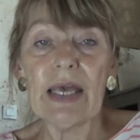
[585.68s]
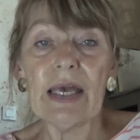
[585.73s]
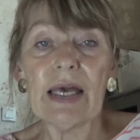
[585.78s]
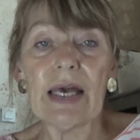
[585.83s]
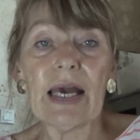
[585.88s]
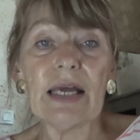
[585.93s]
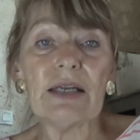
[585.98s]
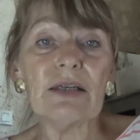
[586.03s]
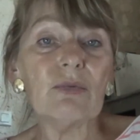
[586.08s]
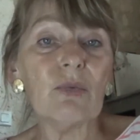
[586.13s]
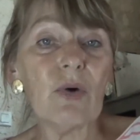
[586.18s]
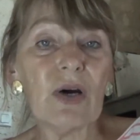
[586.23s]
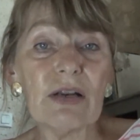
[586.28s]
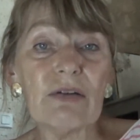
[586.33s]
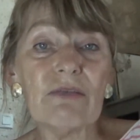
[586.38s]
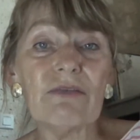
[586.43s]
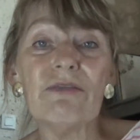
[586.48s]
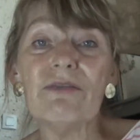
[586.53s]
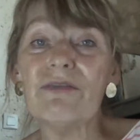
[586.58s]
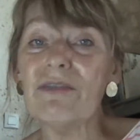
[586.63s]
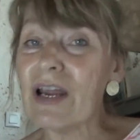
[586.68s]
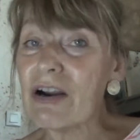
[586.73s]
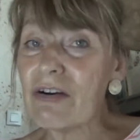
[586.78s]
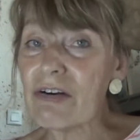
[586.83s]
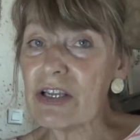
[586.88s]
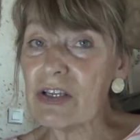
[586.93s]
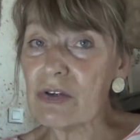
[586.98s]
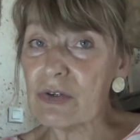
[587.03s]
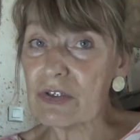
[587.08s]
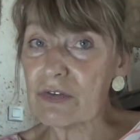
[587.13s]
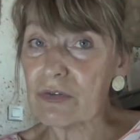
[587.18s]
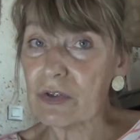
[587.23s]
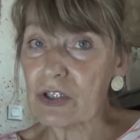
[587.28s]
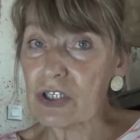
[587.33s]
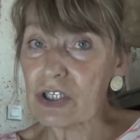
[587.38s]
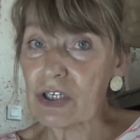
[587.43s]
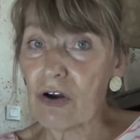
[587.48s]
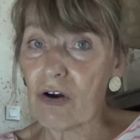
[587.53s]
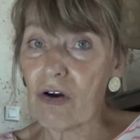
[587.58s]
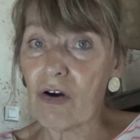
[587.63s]
And one very useful
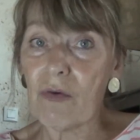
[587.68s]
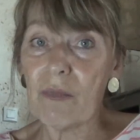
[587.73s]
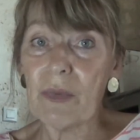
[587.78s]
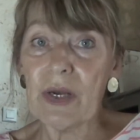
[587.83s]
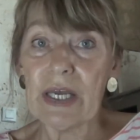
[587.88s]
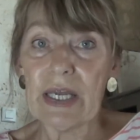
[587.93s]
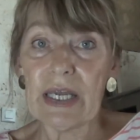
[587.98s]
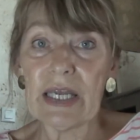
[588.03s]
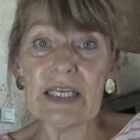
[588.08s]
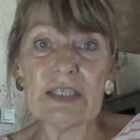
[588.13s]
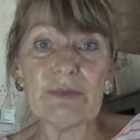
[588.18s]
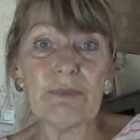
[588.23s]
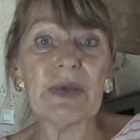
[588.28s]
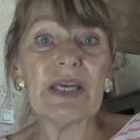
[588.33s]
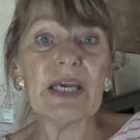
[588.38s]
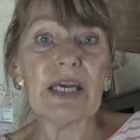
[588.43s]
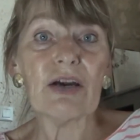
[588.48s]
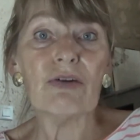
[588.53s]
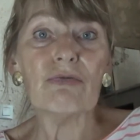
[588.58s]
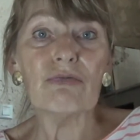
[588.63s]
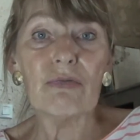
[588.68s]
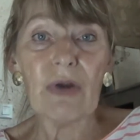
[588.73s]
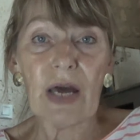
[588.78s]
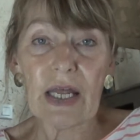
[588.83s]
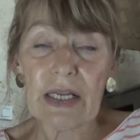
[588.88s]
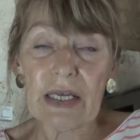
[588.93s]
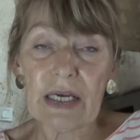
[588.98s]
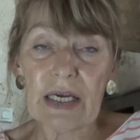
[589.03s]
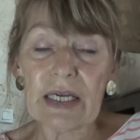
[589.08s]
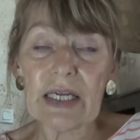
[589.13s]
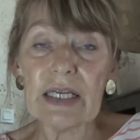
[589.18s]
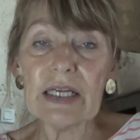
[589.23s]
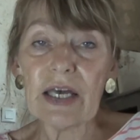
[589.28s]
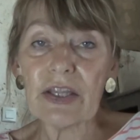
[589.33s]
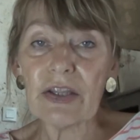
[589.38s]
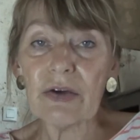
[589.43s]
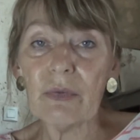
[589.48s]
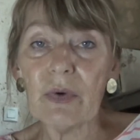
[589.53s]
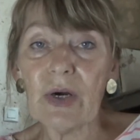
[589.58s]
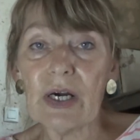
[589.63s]
job is being a runner. In
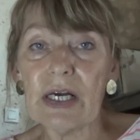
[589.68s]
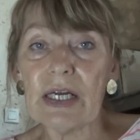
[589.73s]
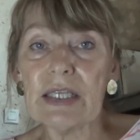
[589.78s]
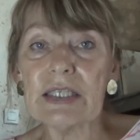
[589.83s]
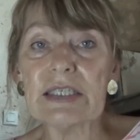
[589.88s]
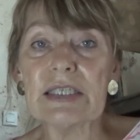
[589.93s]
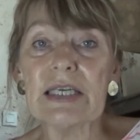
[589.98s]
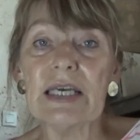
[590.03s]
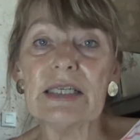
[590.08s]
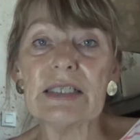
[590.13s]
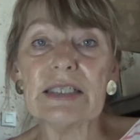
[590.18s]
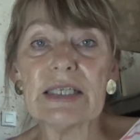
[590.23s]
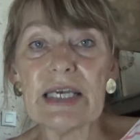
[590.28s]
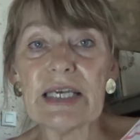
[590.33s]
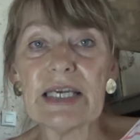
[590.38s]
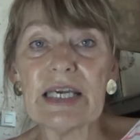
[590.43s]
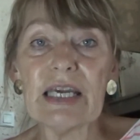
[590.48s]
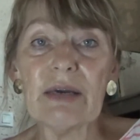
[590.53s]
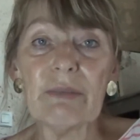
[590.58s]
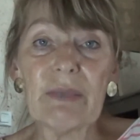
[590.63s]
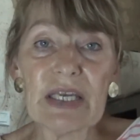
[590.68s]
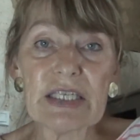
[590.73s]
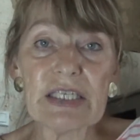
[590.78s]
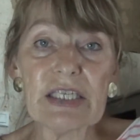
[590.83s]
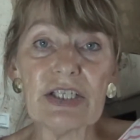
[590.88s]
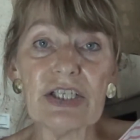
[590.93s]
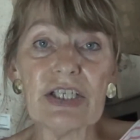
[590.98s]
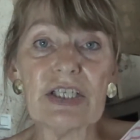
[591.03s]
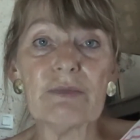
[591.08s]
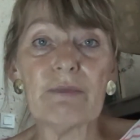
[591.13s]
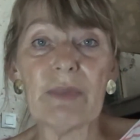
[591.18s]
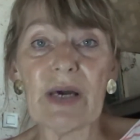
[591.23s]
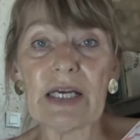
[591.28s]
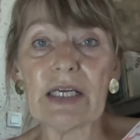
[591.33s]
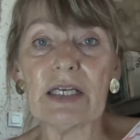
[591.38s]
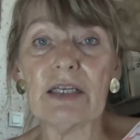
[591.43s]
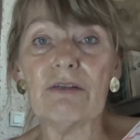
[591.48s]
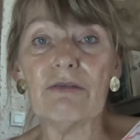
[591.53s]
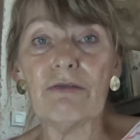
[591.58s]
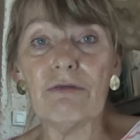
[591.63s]
other words, taking messages back
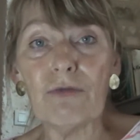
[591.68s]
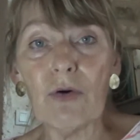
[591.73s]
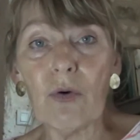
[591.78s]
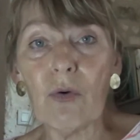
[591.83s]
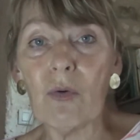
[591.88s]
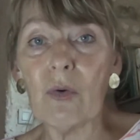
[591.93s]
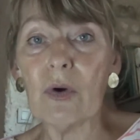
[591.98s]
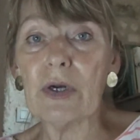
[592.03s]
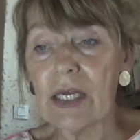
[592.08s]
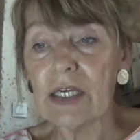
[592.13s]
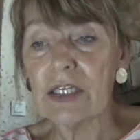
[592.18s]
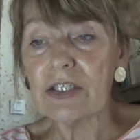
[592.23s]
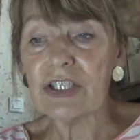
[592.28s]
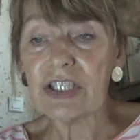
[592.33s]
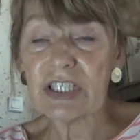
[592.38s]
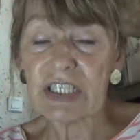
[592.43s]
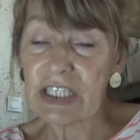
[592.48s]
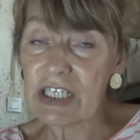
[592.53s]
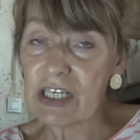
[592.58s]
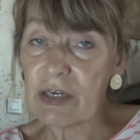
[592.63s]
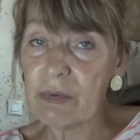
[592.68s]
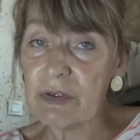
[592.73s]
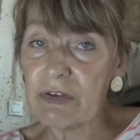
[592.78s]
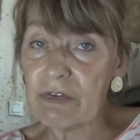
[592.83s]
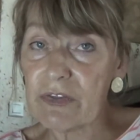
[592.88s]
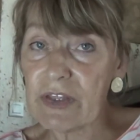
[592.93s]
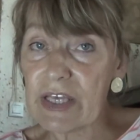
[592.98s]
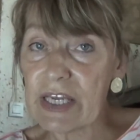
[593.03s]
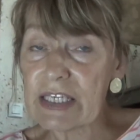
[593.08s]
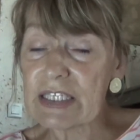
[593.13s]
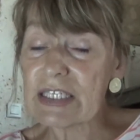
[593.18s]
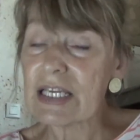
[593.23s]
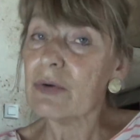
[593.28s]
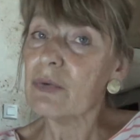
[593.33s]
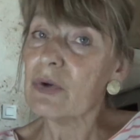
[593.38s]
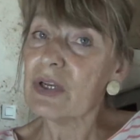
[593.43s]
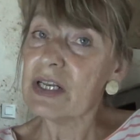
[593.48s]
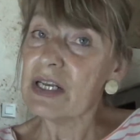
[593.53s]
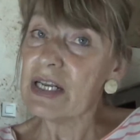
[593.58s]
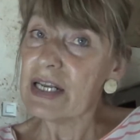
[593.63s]
and forward. Just a couple of things I
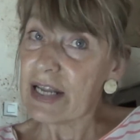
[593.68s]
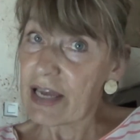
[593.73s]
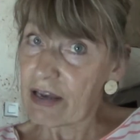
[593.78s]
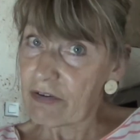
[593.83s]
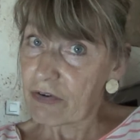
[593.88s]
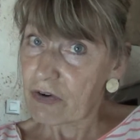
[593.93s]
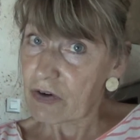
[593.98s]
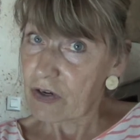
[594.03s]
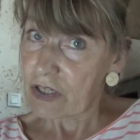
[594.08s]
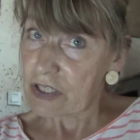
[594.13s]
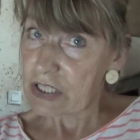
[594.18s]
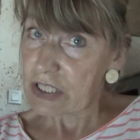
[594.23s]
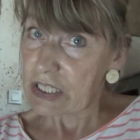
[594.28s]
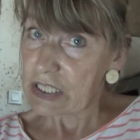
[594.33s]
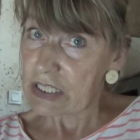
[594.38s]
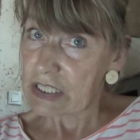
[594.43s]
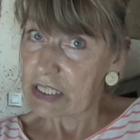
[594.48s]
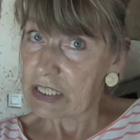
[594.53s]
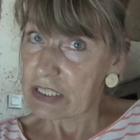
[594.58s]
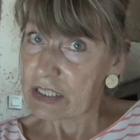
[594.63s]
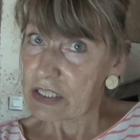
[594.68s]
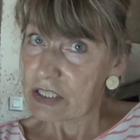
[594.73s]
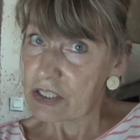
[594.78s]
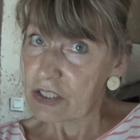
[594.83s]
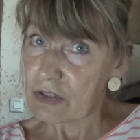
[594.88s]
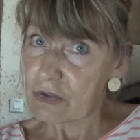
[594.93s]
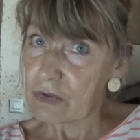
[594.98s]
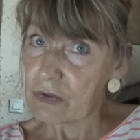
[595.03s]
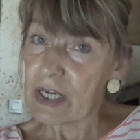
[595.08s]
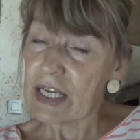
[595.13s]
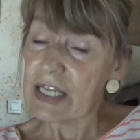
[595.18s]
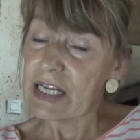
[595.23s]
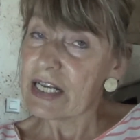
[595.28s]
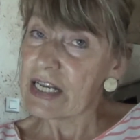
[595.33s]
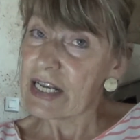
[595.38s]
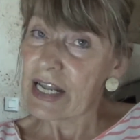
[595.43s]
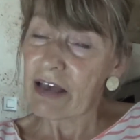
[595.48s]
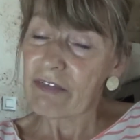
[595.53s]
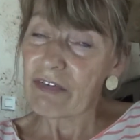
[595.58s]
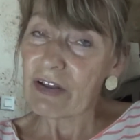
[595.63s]
would never ask a teen to do.
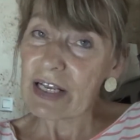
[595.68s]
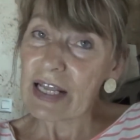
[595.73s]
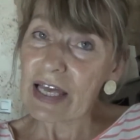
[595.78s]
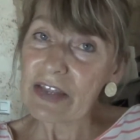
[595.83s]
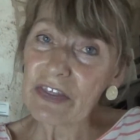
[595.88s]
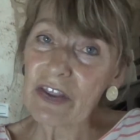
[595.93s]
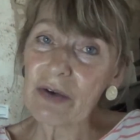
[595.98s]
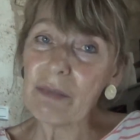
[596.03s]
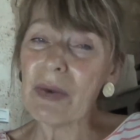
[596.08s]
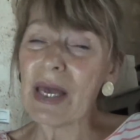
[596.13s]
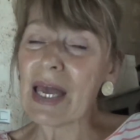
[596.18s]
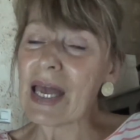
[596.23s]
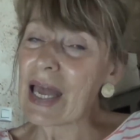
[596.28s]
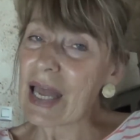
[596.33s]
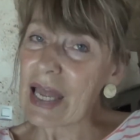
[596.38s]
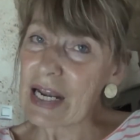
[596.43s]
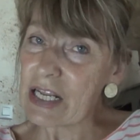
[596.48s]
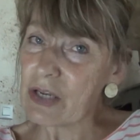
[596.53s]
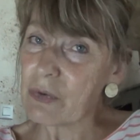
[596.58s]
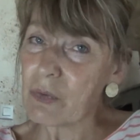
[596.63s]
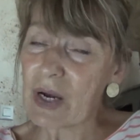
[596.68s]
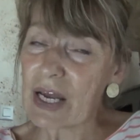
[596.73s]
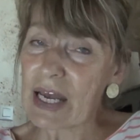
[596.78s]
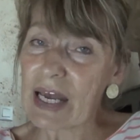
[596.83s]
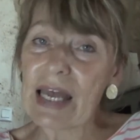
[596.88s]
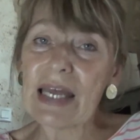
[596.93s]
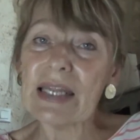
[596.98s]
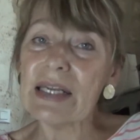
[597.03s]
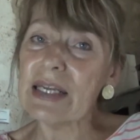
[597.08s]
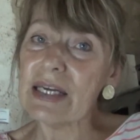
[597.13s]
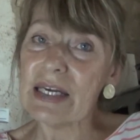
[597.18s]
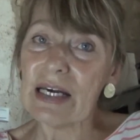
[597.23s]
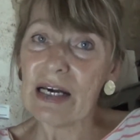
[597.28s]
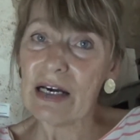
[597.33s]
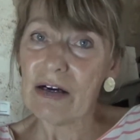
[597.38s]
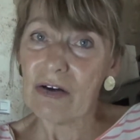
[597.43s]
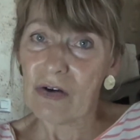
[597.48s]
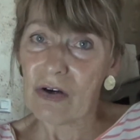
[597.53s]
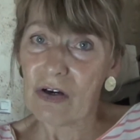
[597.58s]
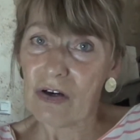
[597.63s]
Never let them anywhere near
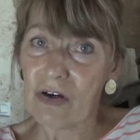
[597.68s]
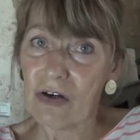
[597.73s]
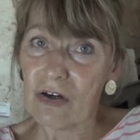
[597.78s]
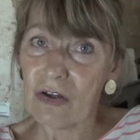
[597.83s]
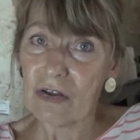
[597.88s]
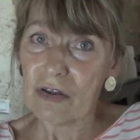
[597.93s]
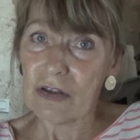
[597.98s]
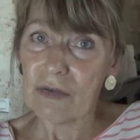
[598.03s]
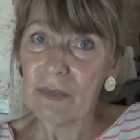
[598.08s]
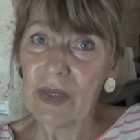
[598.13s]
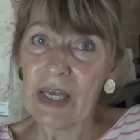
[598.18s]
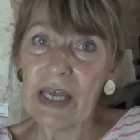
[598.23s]
alcohol.